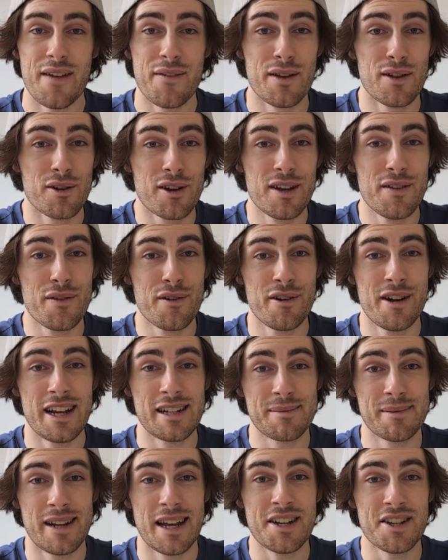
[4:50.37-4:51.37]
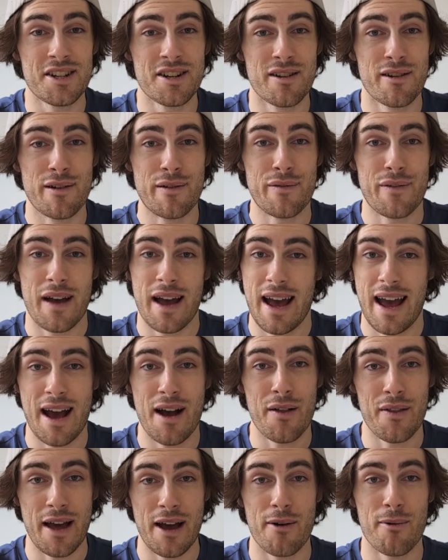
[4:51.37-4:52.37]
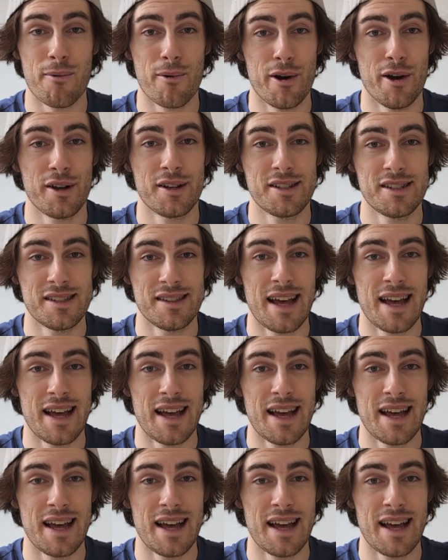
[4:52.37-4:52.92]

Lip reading: If you're looking for an explanation of how that works,